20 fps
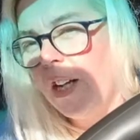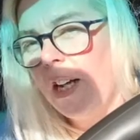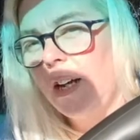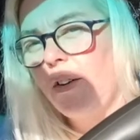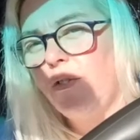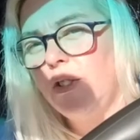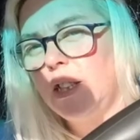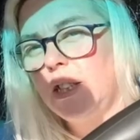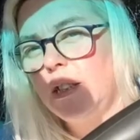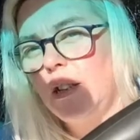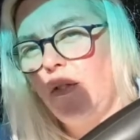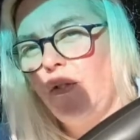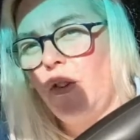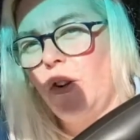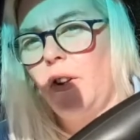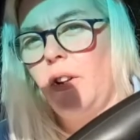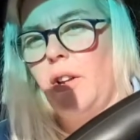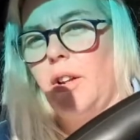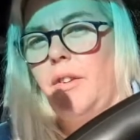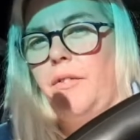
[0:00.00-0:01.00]
like for
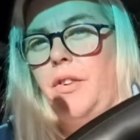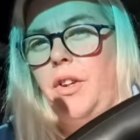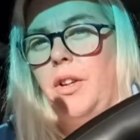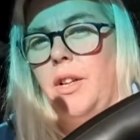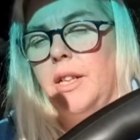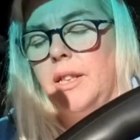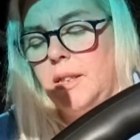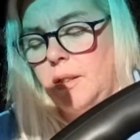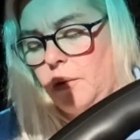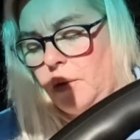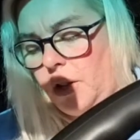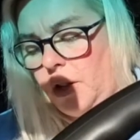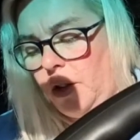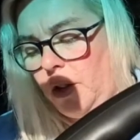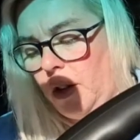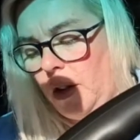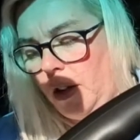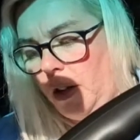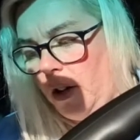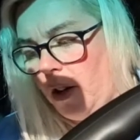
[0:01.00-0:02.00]
a lot of you,
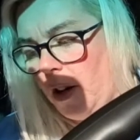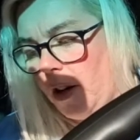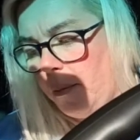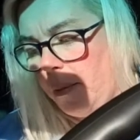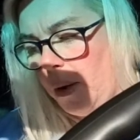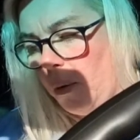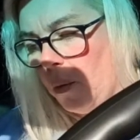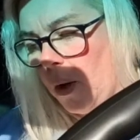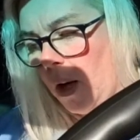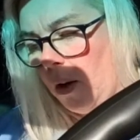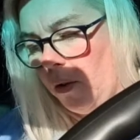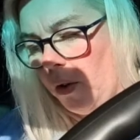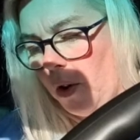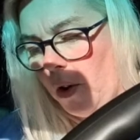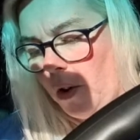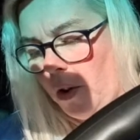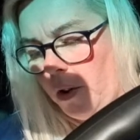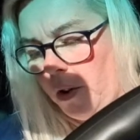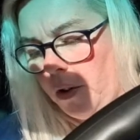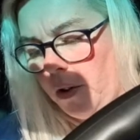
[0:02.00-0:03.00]
you're going to be well
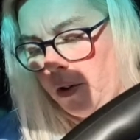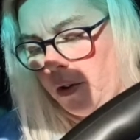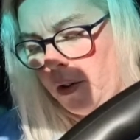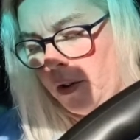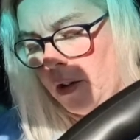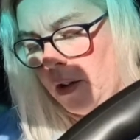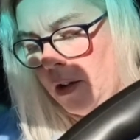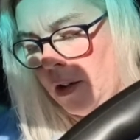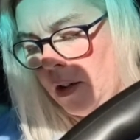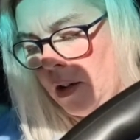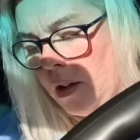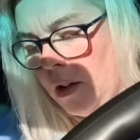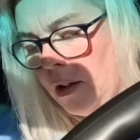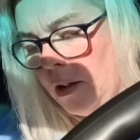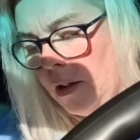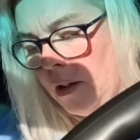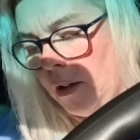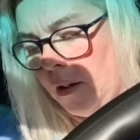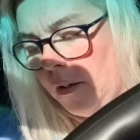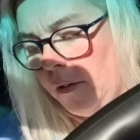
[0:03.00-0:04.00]
known
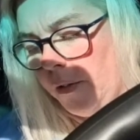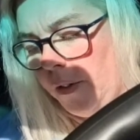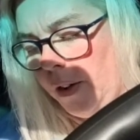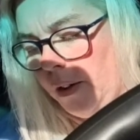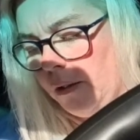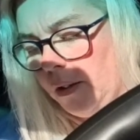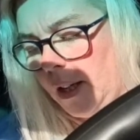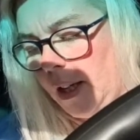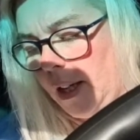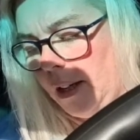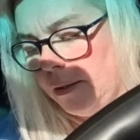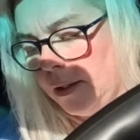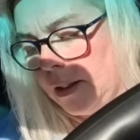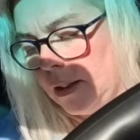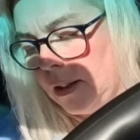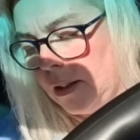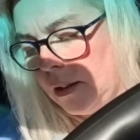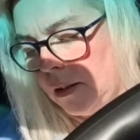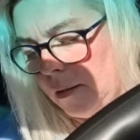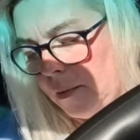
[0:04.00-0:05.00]
for your
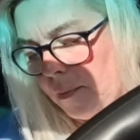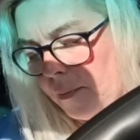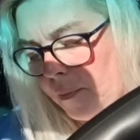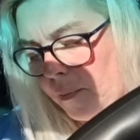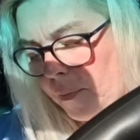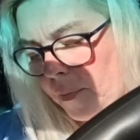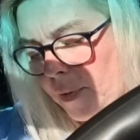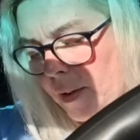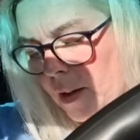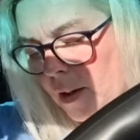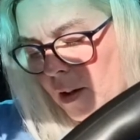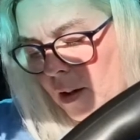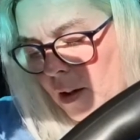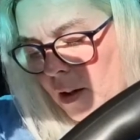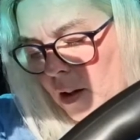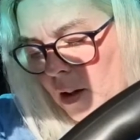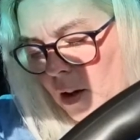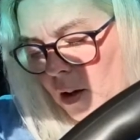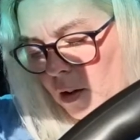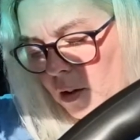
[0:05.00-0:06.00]
gifts.
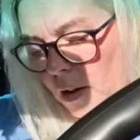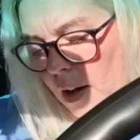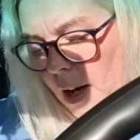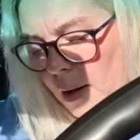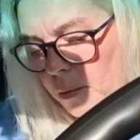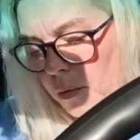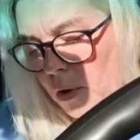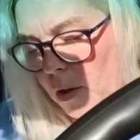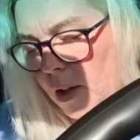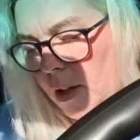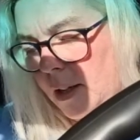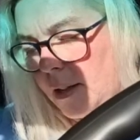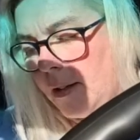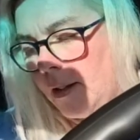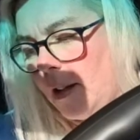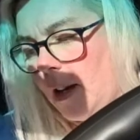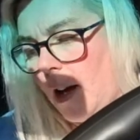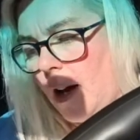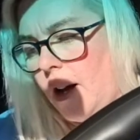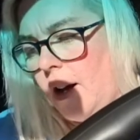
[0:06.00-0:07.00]
All right, what
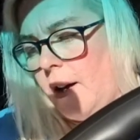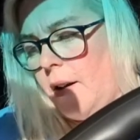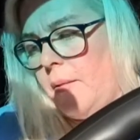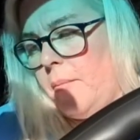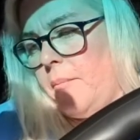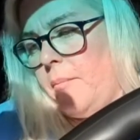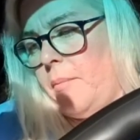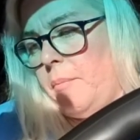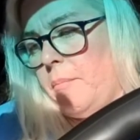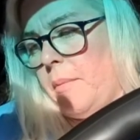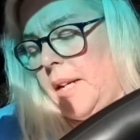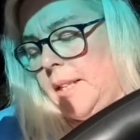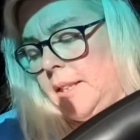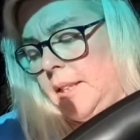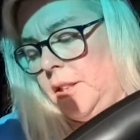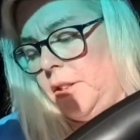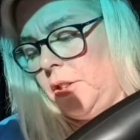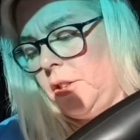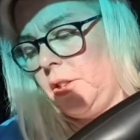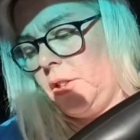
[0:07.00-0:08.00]

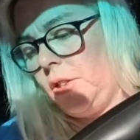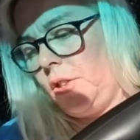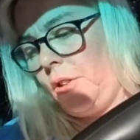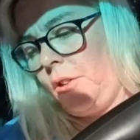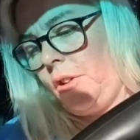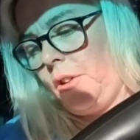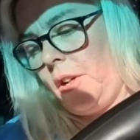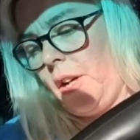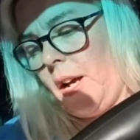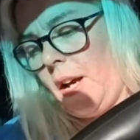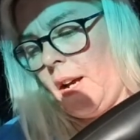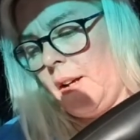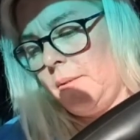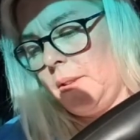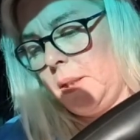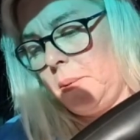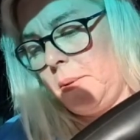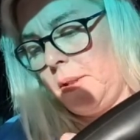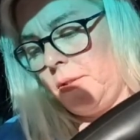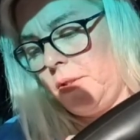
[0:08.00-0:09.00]
messages do you have,
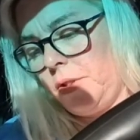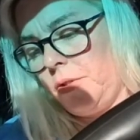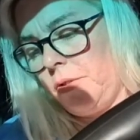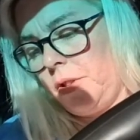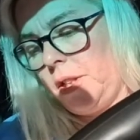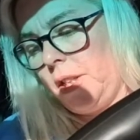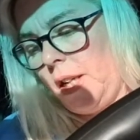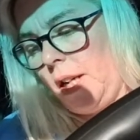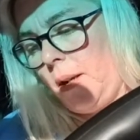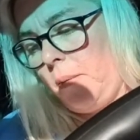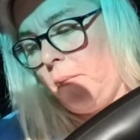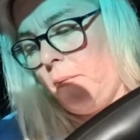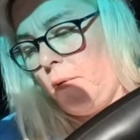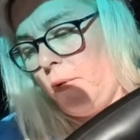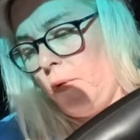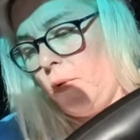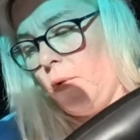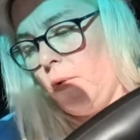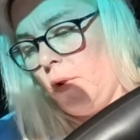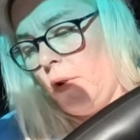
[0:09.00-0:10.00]
spiritual team,
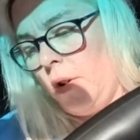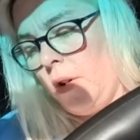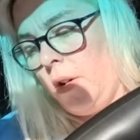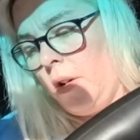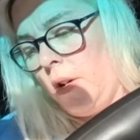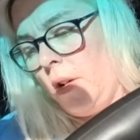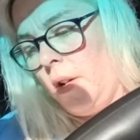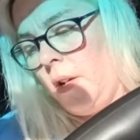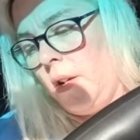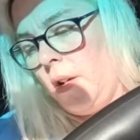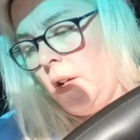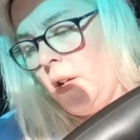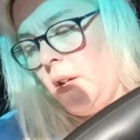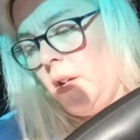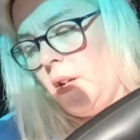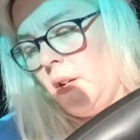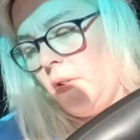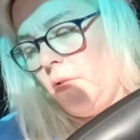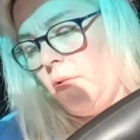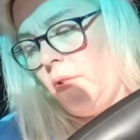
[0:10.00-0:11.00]
for
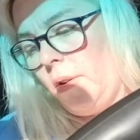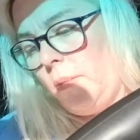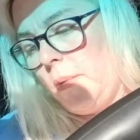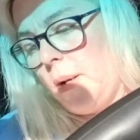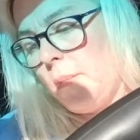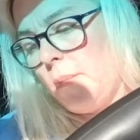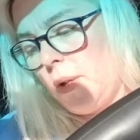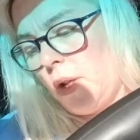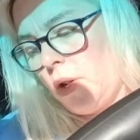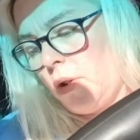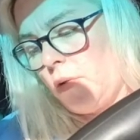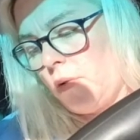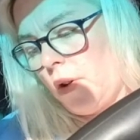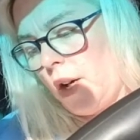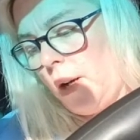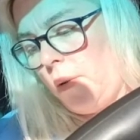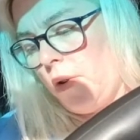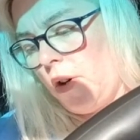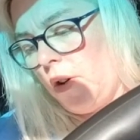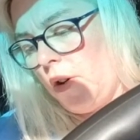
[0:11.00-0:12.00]
group number
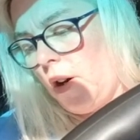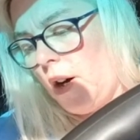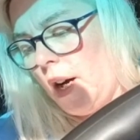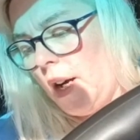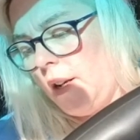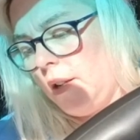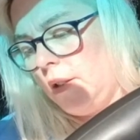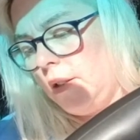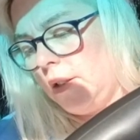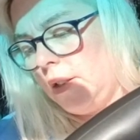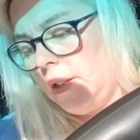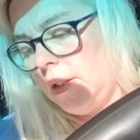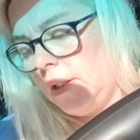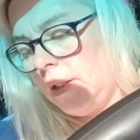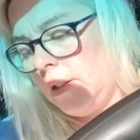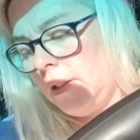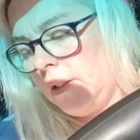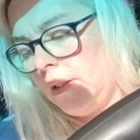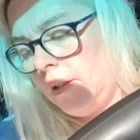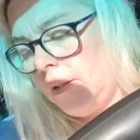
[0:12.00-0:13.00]
3 with guidance?